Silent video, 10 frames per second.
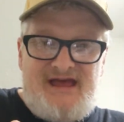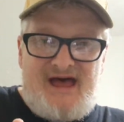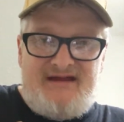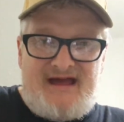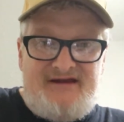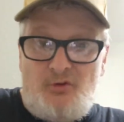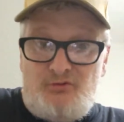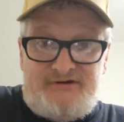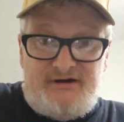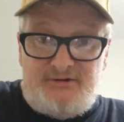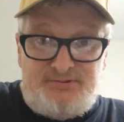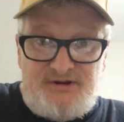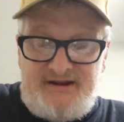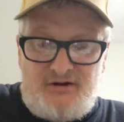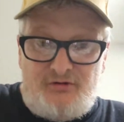I don't dare
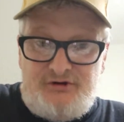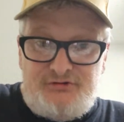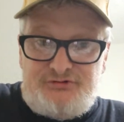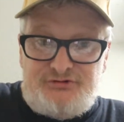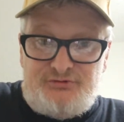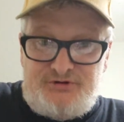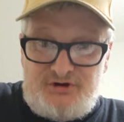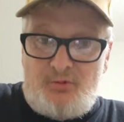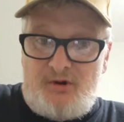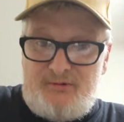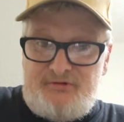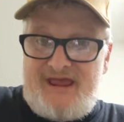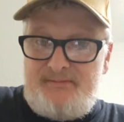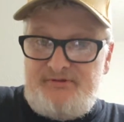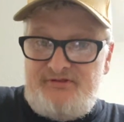play it on YouTube. You know what would
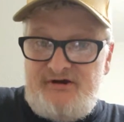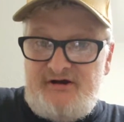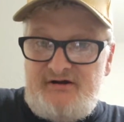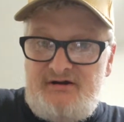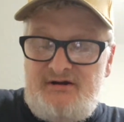happen there.